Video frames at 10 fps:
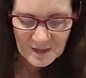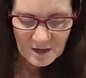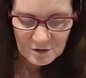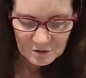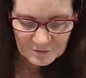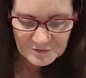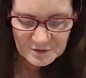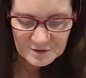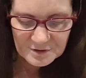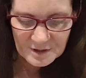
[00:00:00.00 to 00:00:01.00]
are
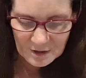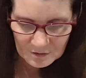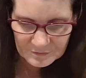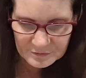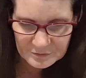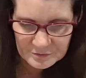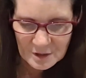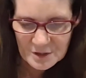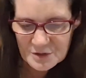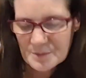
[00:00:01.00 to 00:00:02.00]
often helpful.
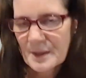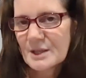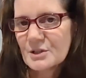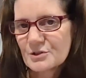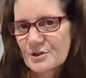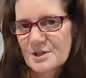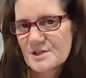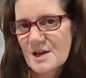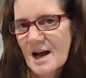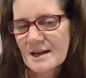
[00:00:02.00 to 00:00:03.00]
So my
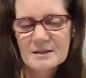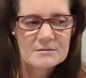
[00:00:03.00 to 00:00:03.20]
neuropsych,